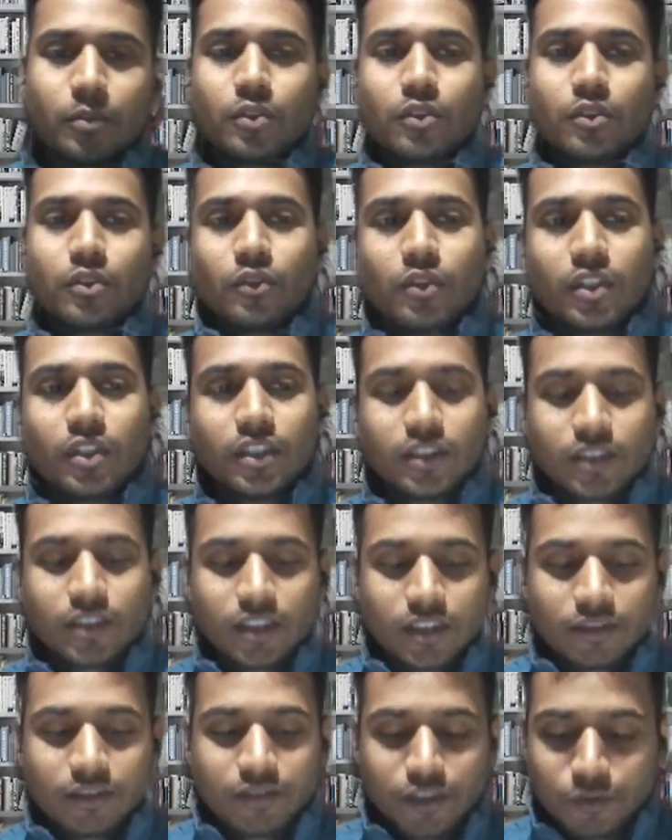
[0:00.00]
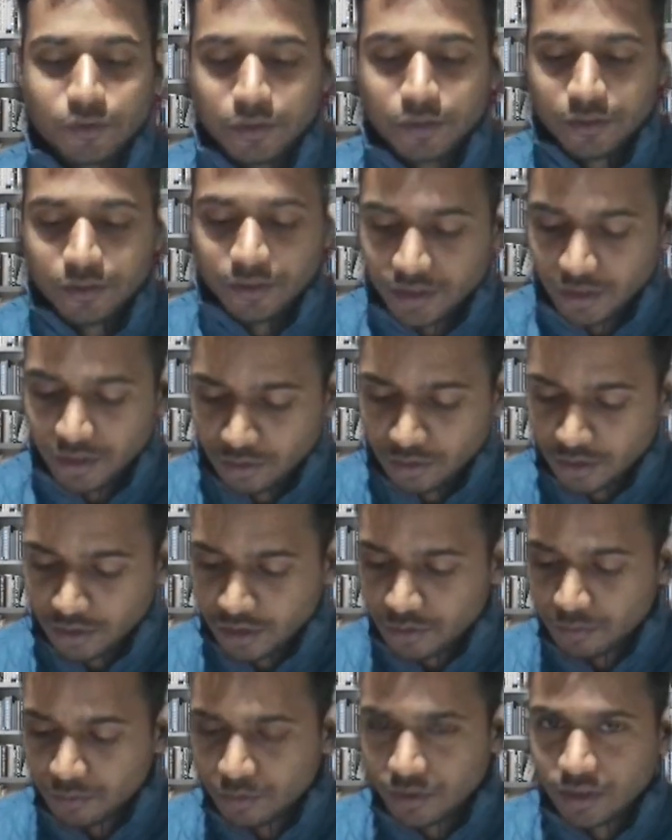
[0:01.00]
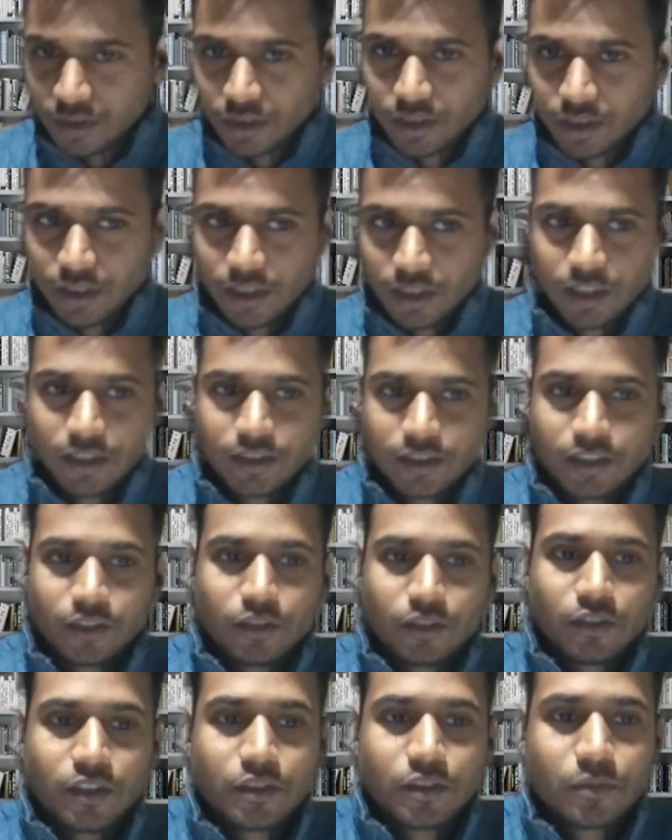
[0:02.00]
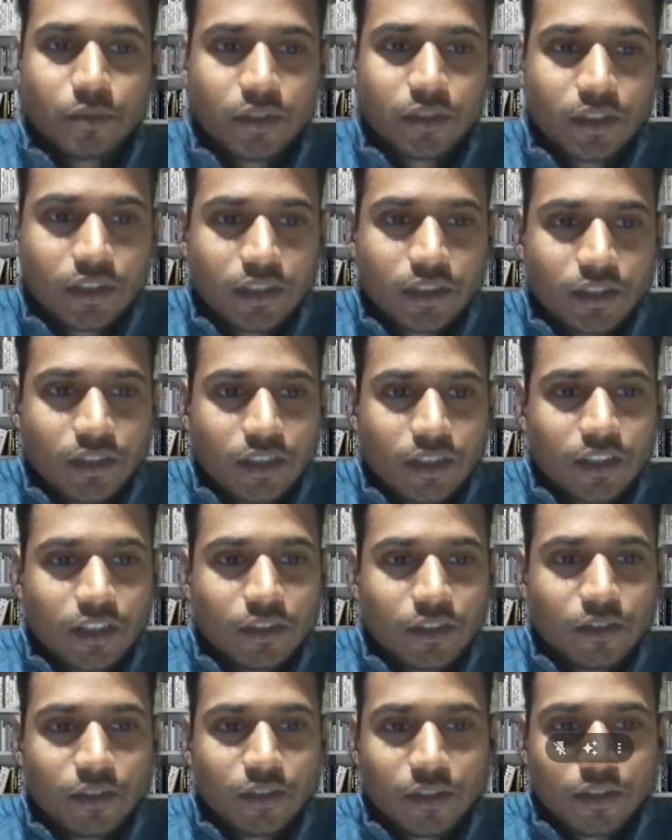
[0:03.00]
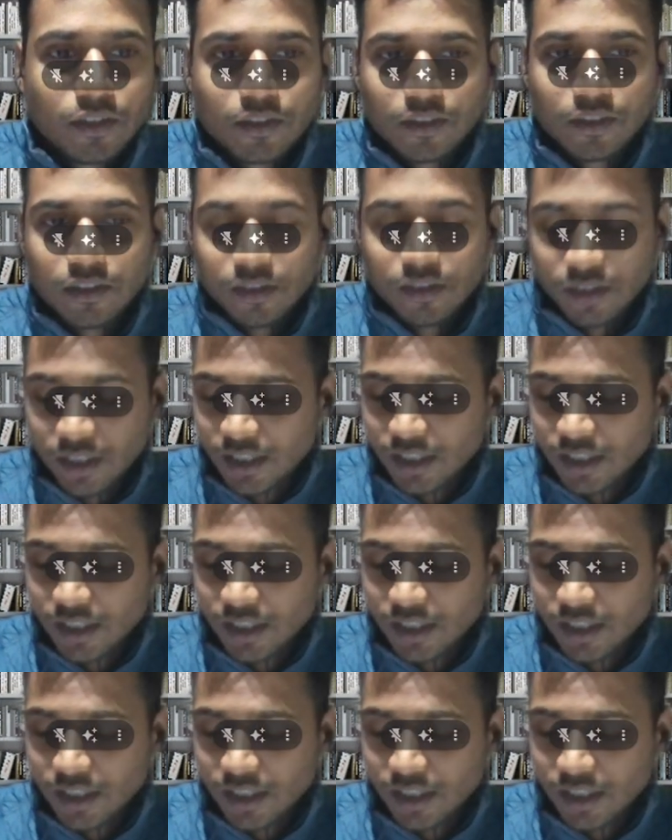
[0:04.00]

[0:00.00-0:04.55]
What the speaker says: What is the difference between synchronous motor and asynchronous motor? Don't know. Okay.